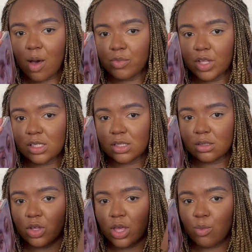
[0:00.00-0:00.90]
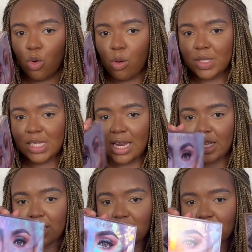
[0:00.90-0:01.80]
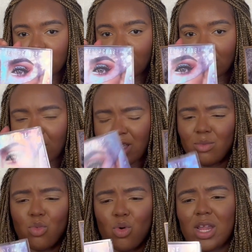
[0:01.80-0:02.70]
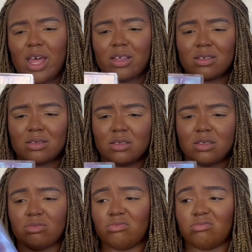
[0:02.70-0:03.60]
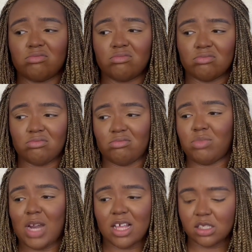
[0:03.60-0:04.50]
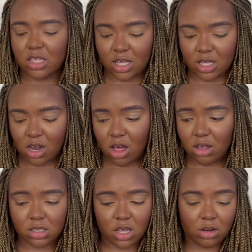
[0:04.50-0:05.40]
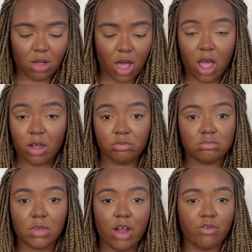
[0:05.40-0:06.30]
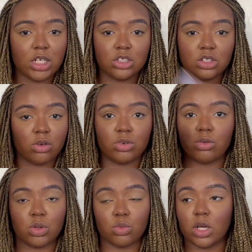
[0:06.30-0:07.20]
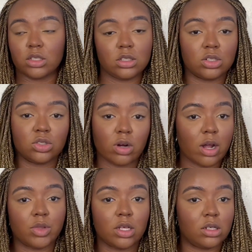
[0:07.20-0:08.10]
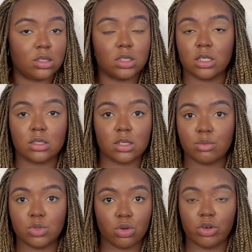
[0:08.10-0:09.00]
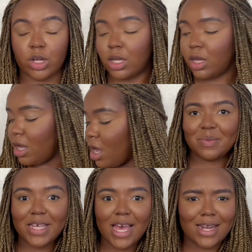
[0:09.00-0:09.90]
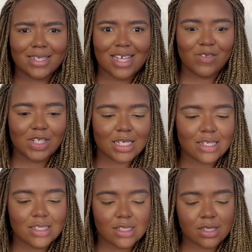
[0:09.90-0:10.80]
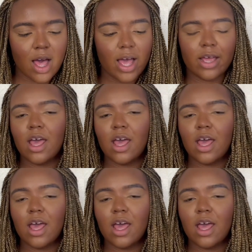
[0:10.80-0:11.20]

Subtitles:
This is looking more metallic and this is looking more like plastic glass. I really don't know the words to describe these. I'm sorry. Yeah, let's have a look inside.